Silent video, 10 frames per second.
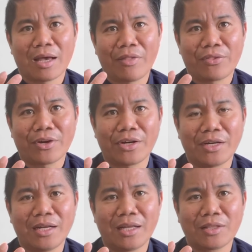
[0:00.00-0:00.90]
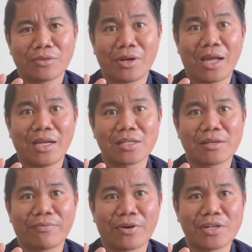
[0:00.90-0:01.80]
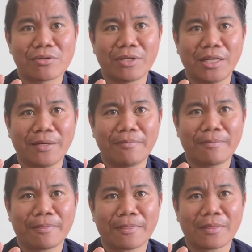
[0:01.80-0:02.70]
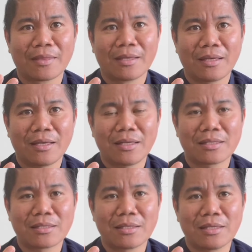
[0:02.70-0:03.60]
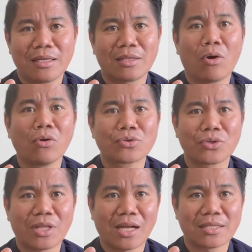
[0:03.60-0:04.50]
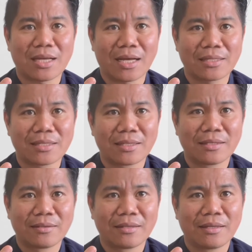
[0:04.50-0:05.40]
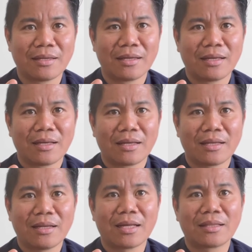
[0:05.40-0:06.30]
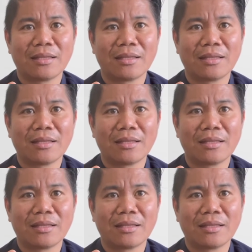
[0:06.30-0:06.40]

And third, today's first reading, It also tells us that